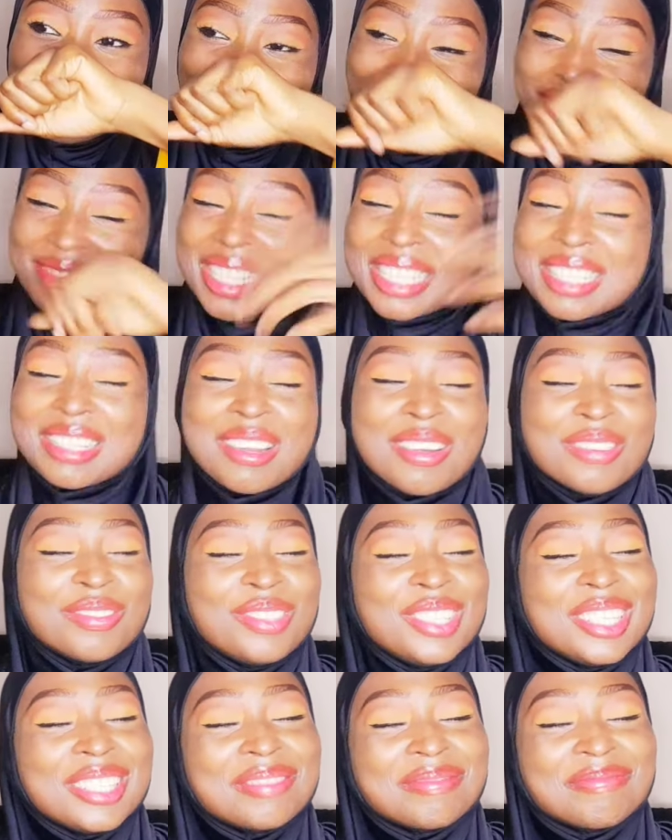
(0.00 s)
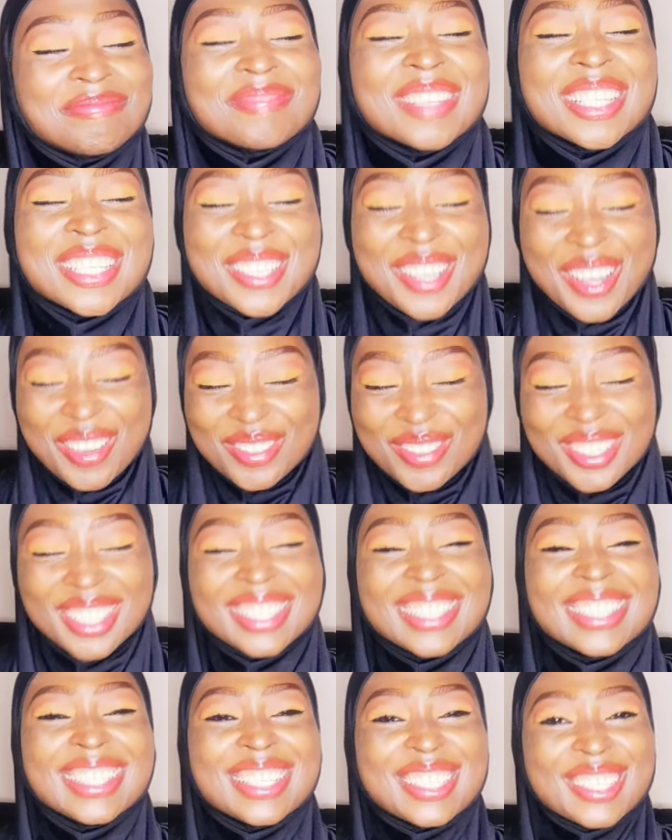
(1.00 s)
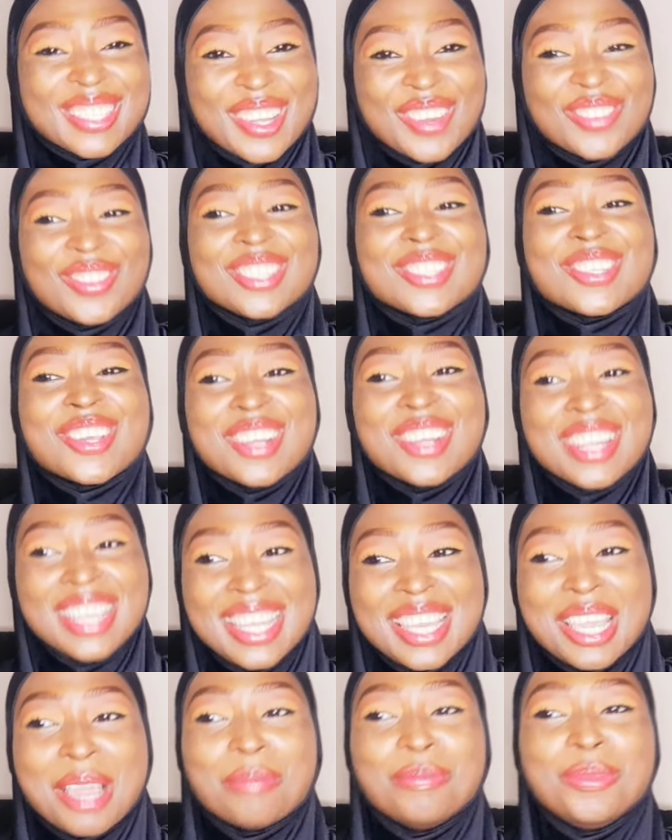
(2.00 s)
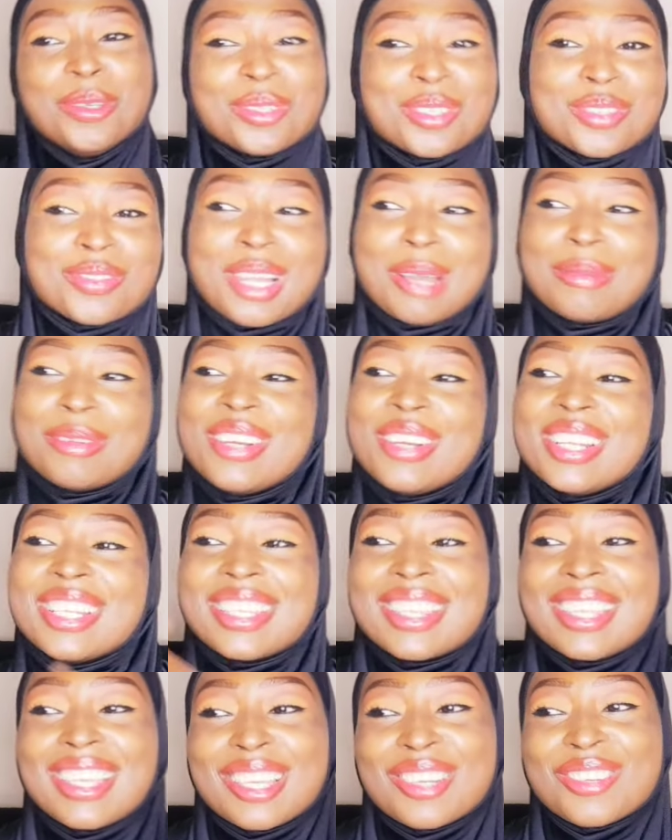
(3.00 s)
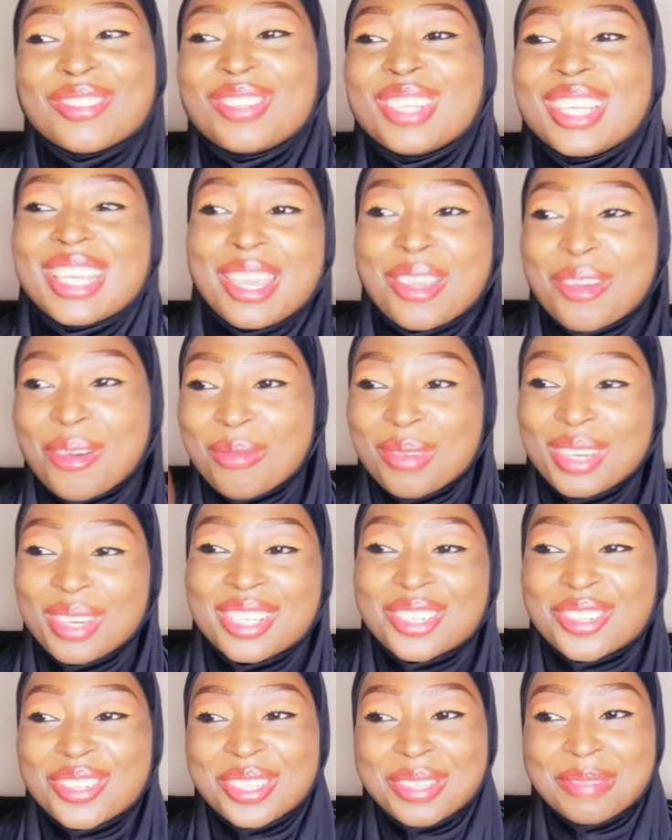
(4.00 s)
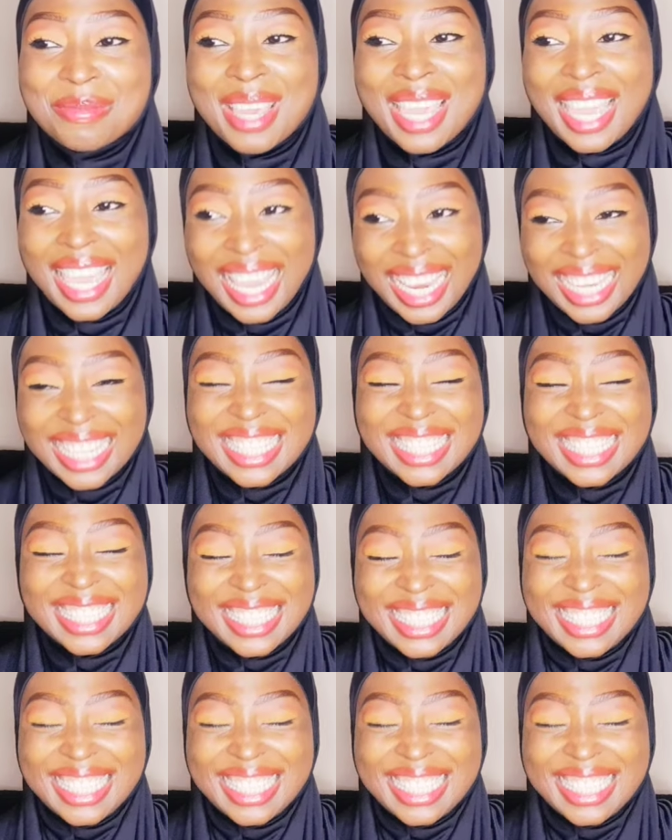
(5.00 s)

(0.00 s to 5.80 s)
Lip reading: It's lovely. It's lovely. It's lovely. It's gonna layer beautifully. I'm already thinking of layering combinations in my head.